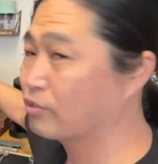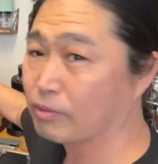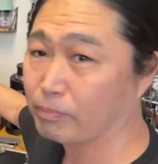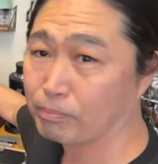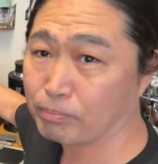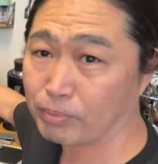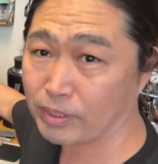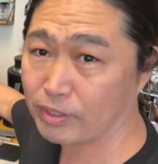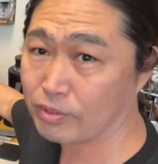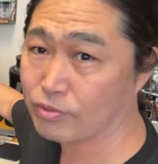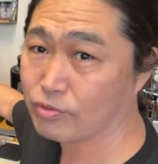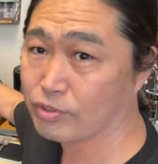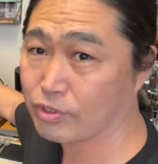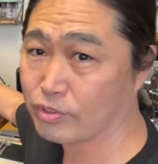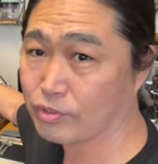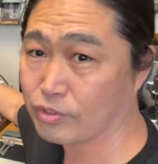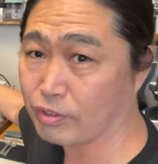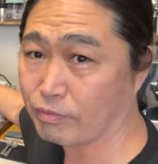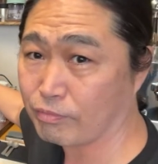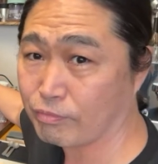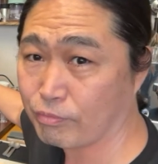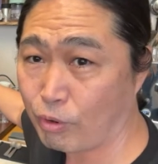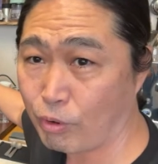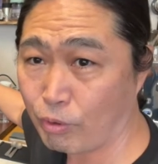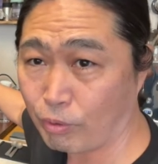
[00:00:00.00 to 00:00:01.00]
a
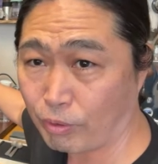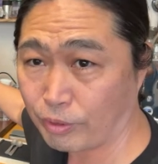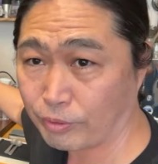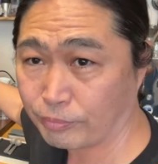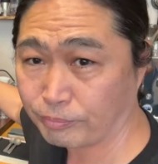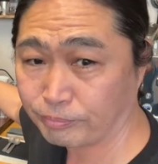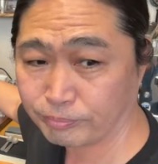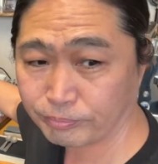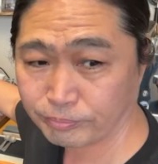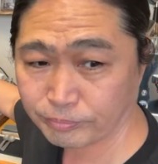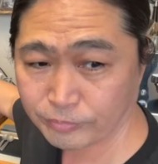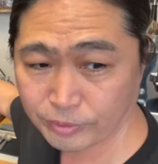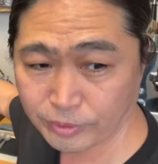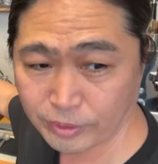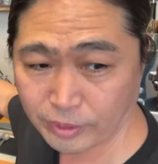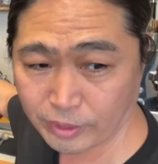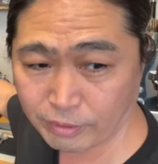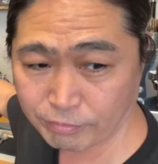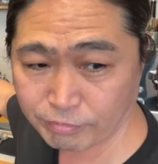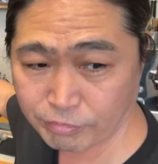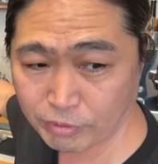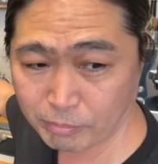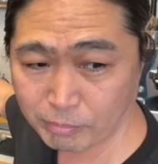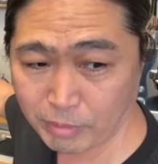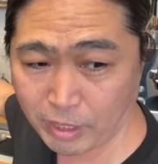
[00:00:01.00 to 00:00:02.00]
P64, okay,
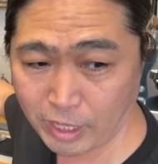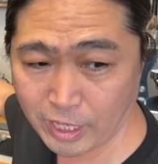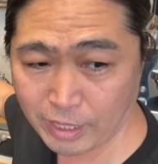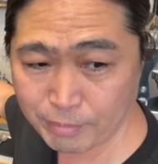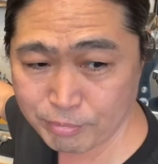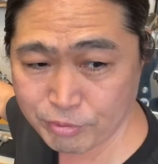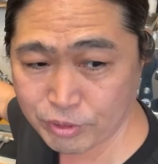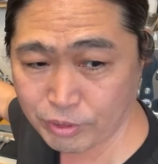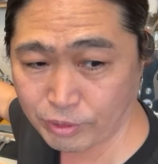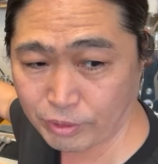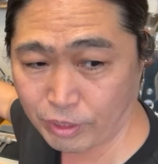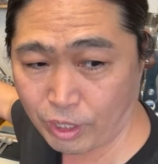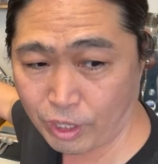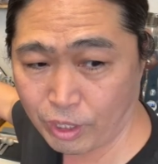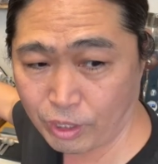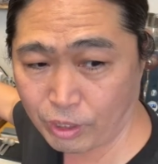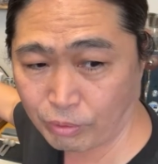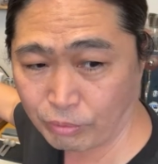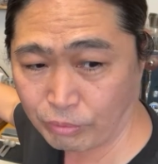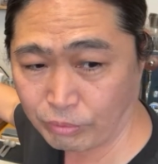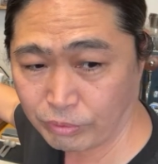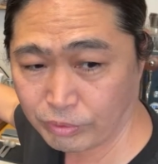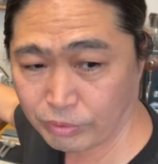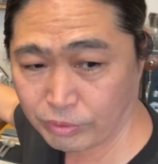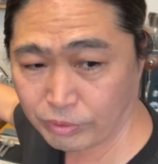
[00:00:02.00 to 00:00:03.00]
from option
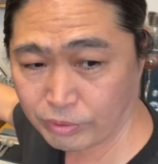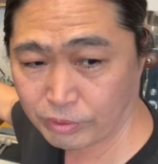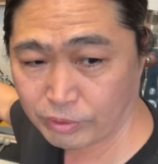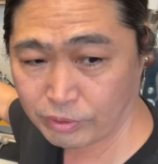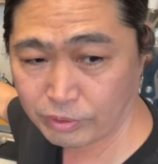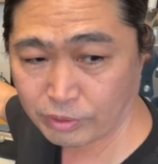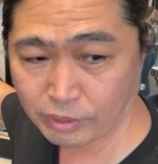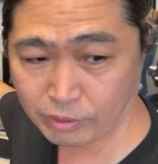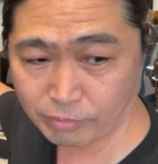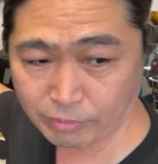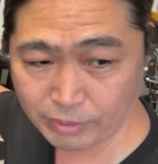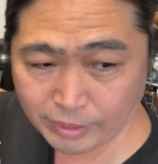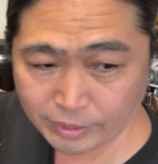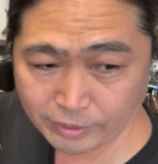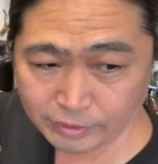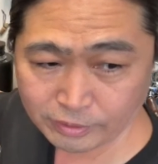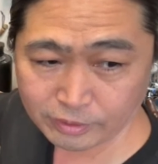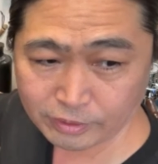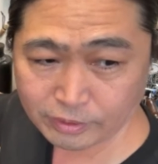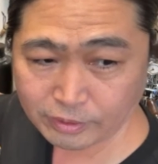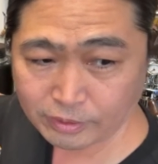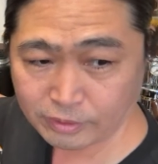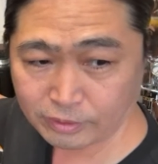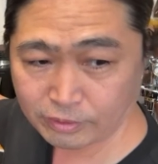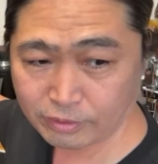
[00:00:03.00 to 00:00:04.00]
O, all right?
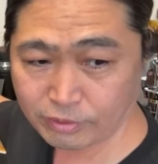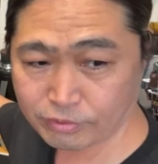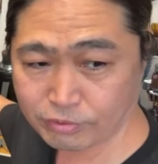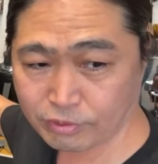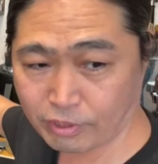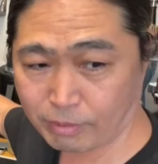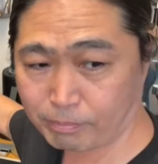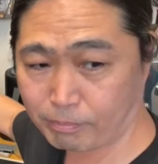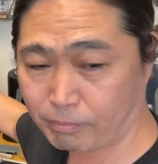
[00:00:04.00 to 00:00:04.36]
This is the